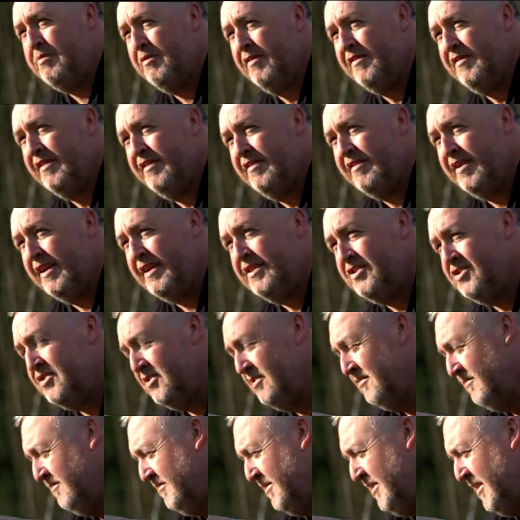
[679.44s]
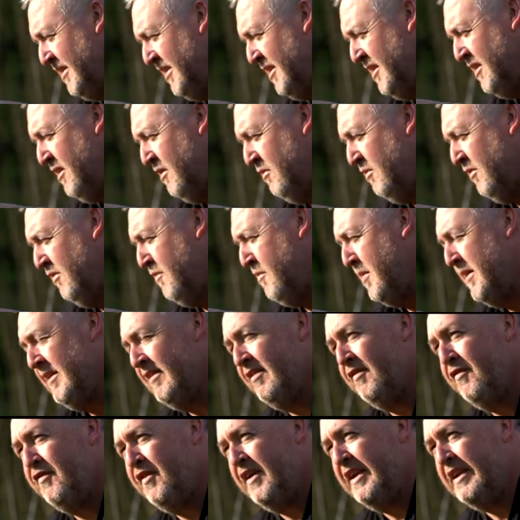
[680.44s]
presentation with a piece
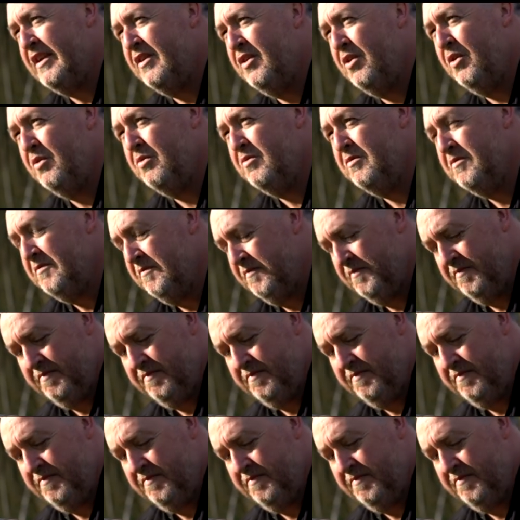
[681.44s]
of fake corn.